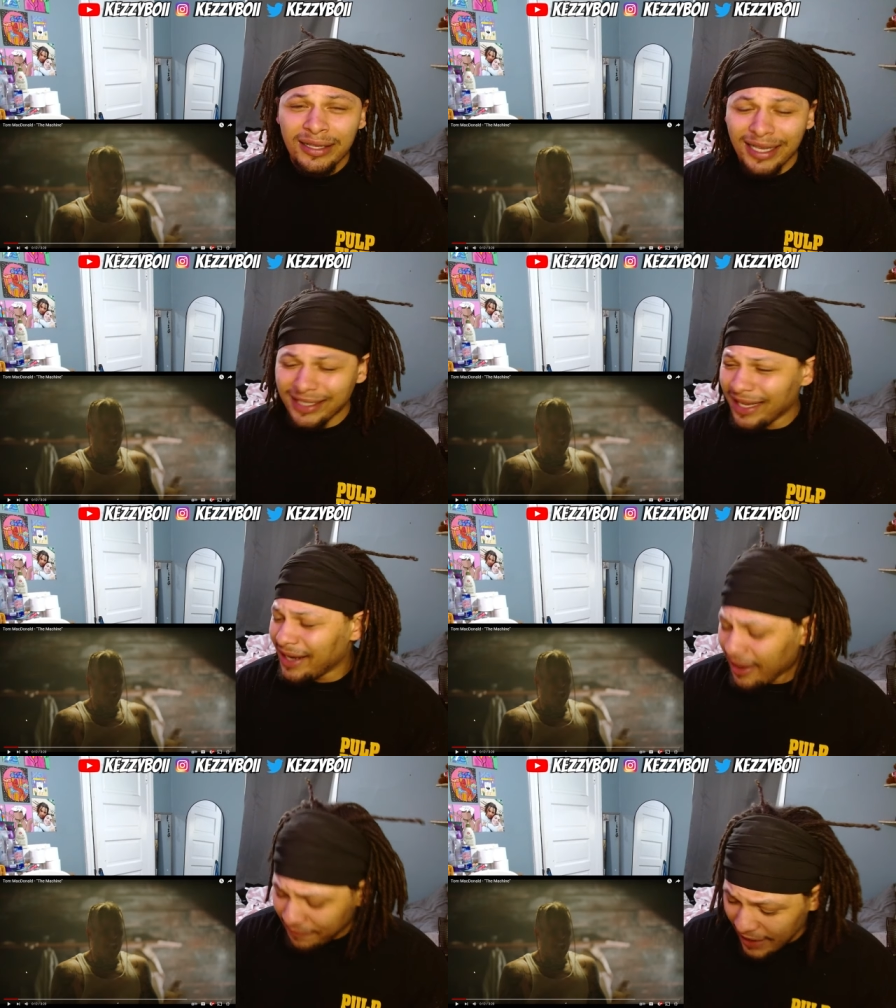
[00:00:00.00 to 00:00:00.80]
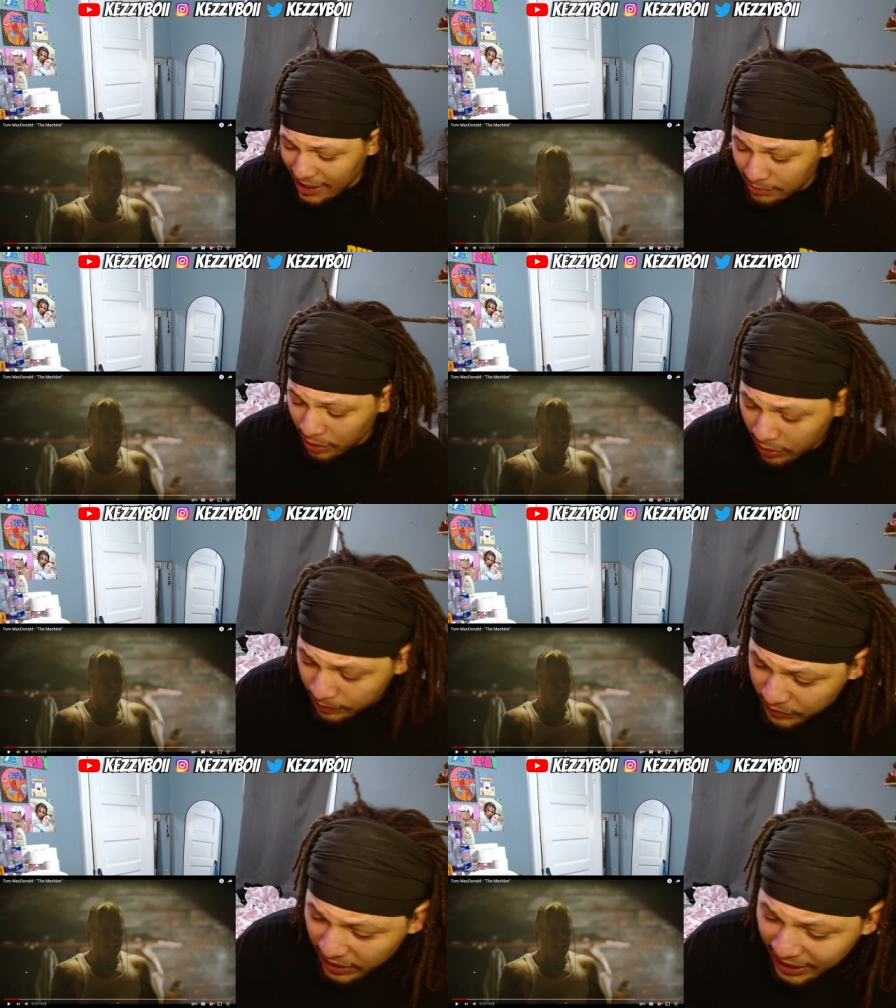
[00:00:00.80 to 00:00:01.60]
Is that not facts, bro?
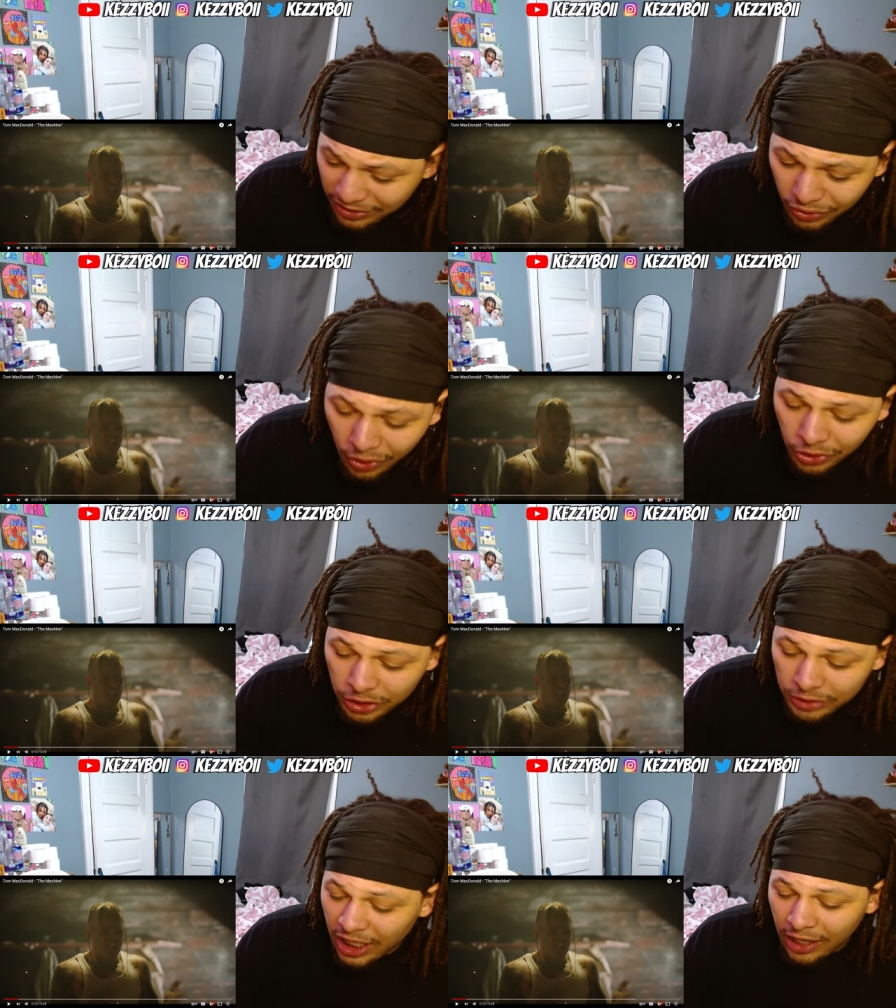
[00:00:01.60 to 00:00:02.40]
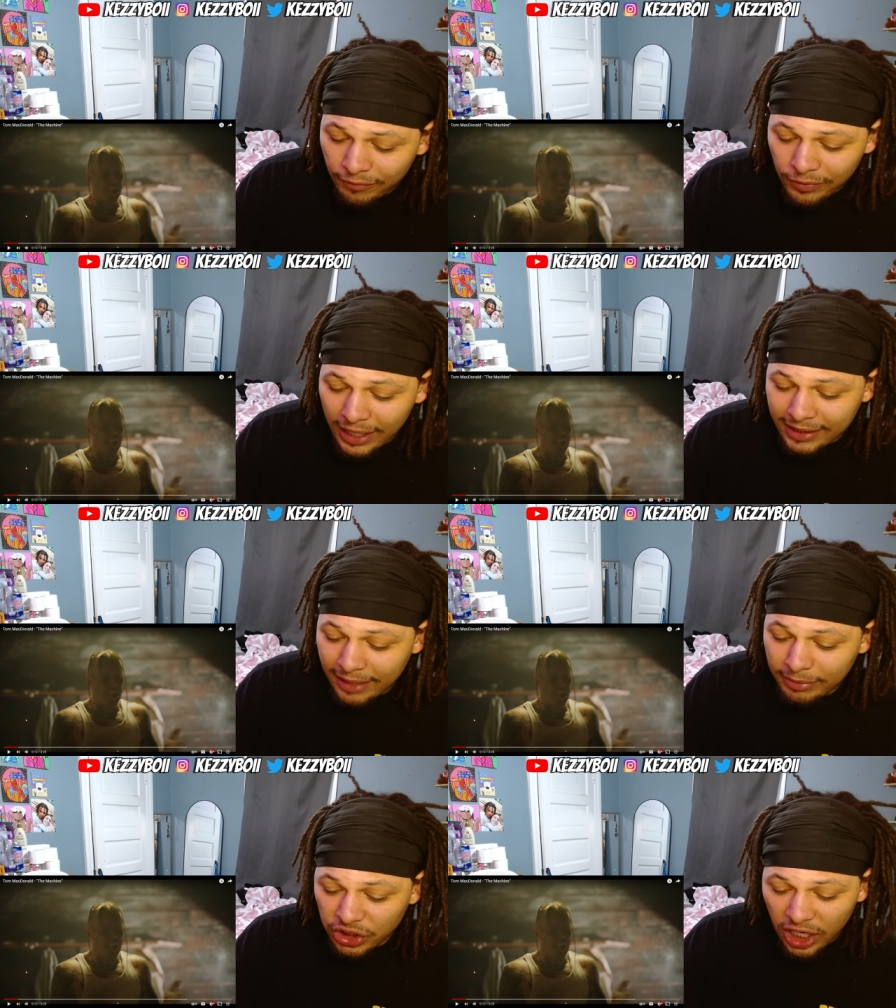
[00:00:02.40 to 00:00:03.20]
The cancel culture trying like they
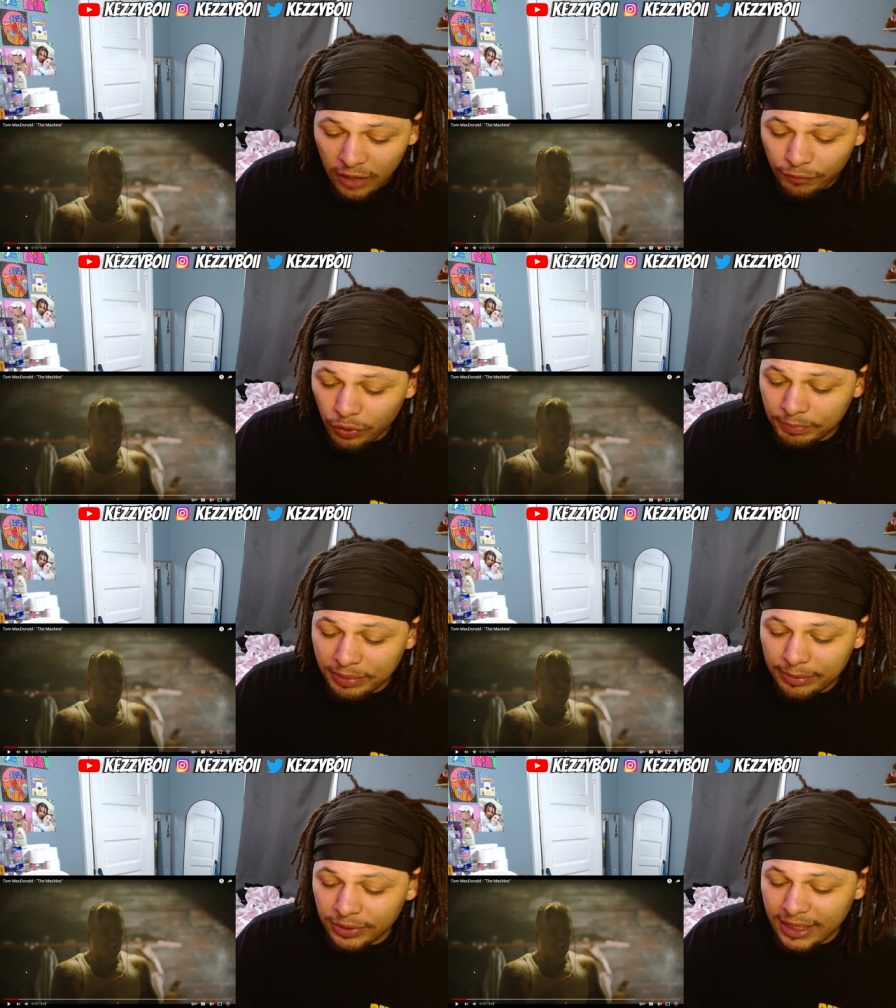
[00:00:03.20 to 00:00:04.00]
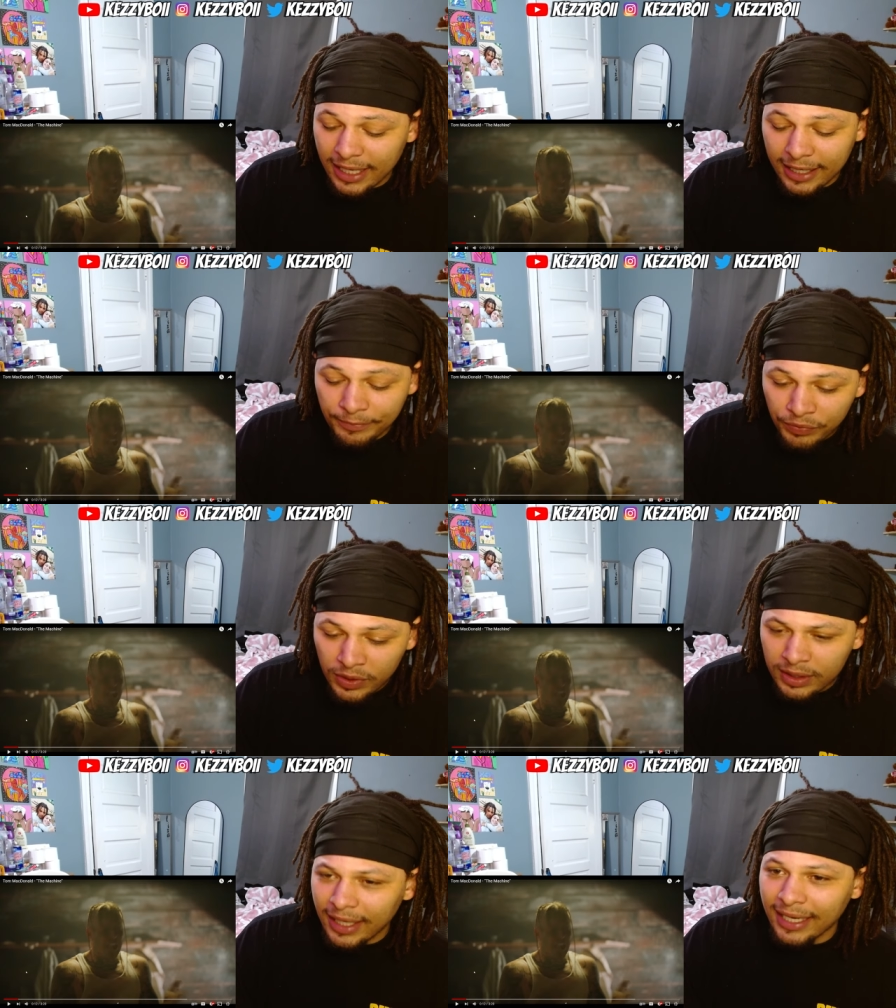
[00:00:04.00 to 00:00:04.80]
be trying to ruin people's like
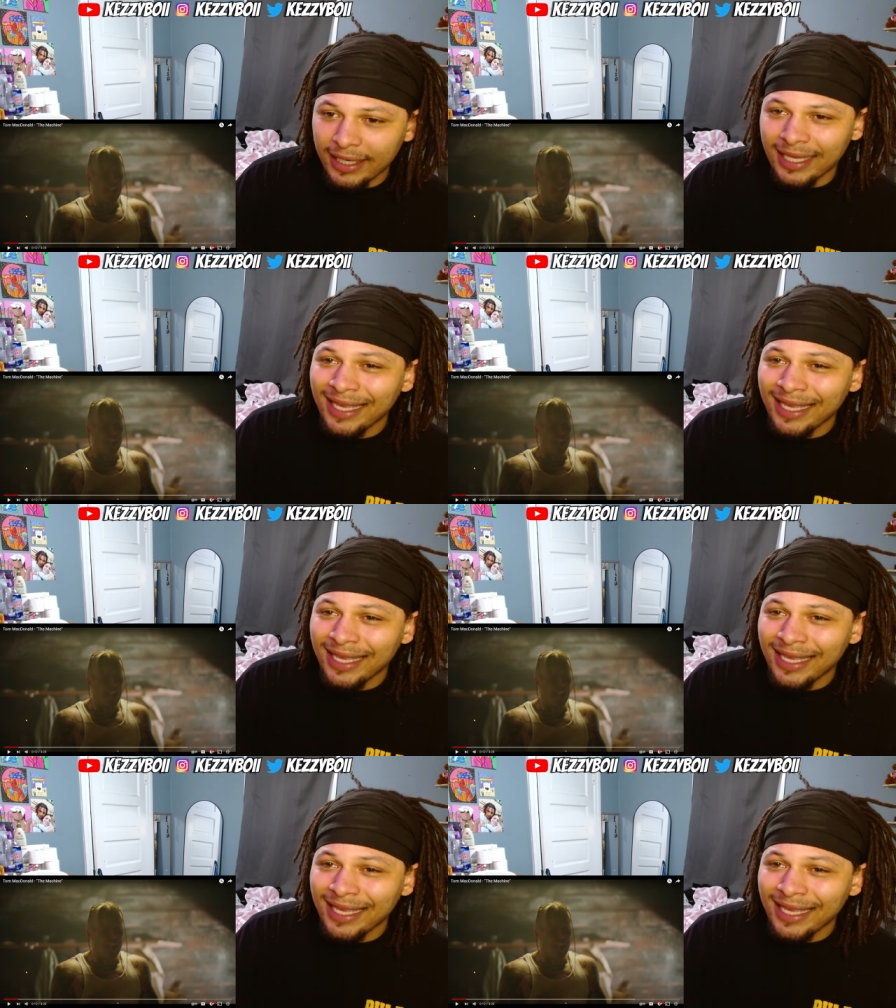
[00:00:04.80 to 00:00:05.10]
like